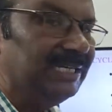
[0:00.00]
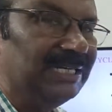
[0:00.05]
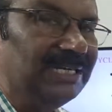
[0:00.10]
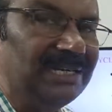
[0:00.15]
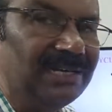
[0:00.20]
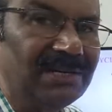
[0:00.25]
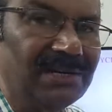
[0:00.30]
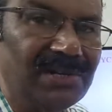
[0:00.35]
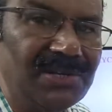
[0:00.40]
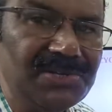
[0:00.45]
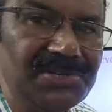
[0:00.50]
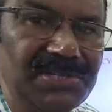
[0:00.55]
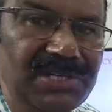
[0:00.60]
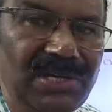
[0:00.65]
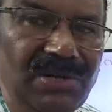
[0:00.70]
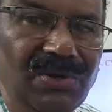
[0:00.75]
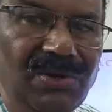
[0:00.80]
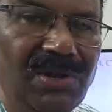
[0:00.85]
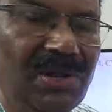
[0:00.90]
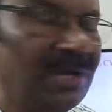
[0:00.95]

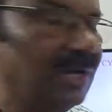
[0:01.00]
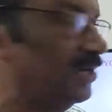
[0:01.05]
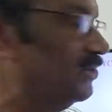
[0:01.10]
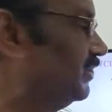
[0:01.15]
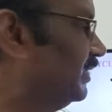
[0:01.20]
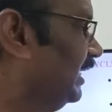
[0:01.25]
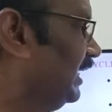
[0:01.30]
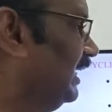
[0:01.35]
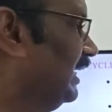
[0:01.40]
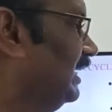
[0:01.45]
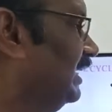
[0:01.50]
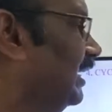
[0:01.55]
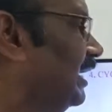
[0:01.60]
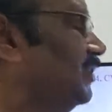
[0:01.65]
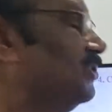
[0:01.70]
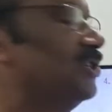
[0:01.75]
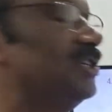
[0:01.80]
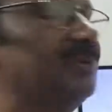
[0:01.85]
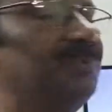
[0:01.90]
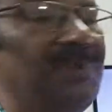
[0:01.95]
Intracellular signal
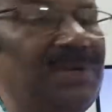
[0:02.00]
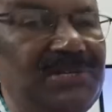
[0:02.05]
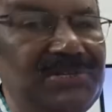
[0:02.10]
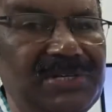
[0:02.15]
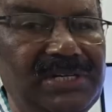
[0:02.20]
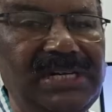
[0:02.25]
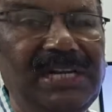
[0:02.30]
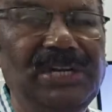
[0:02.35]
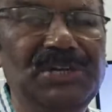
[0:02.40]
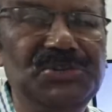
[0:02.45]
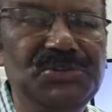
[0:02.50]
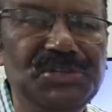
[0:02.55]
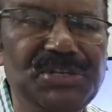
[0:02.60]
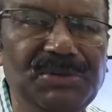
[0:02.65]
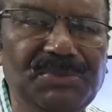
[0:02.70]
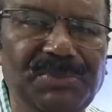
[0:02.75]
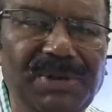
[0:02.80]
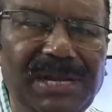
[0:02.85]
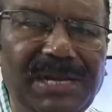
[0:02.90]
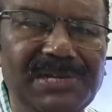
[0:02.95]
stimulation. It
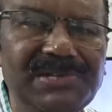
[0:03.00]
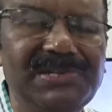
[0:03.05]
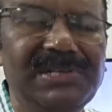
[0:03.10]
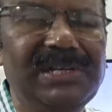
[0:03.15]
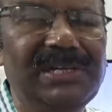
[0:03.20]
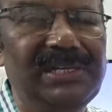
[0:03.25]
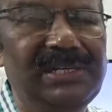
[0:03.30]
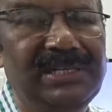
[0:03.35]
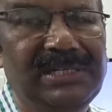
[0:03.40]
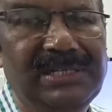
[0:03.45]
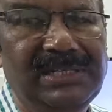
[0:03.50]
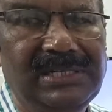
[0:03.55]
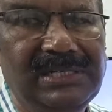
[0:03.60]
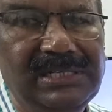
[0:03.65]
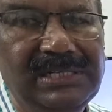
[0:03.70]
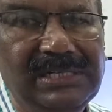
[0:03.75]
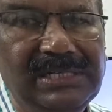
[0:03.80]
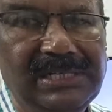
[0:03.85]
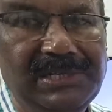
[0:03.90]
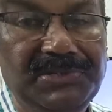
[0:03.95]
stimulates the
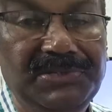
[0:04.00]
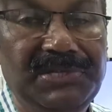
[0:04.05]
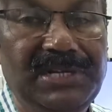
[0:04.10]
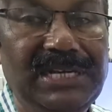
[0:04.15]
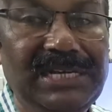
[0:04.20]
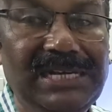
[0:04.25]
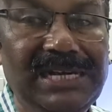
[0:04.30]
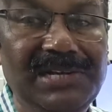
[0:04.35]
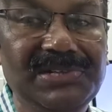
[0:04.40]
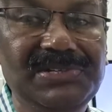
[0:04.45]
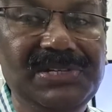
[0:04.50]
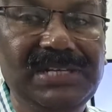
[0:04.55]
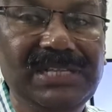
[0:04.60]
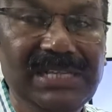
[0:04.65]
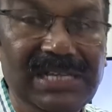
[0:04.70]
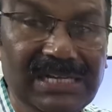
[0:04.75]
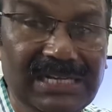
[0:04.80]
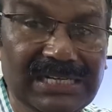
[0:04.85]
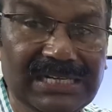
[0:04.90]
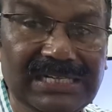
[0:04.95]
signals
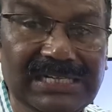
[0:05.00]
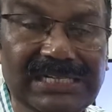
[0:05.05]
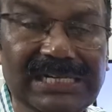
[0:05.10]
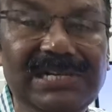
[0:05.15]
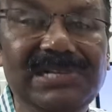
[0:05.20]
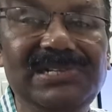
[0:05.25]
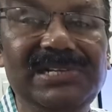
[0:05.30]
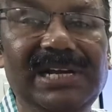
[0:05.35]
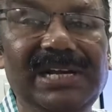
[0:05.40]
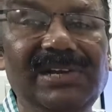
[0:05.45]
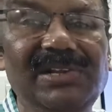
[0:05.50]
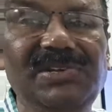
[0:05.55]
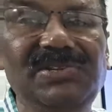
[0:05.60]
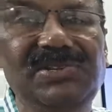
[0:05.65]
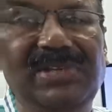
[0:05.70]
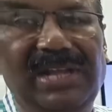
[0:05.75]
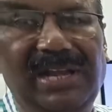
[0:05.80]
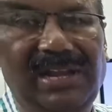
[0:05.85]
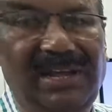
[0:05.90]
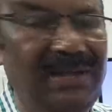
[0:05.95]
inside the
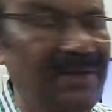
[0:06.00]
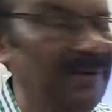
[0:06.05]
cell.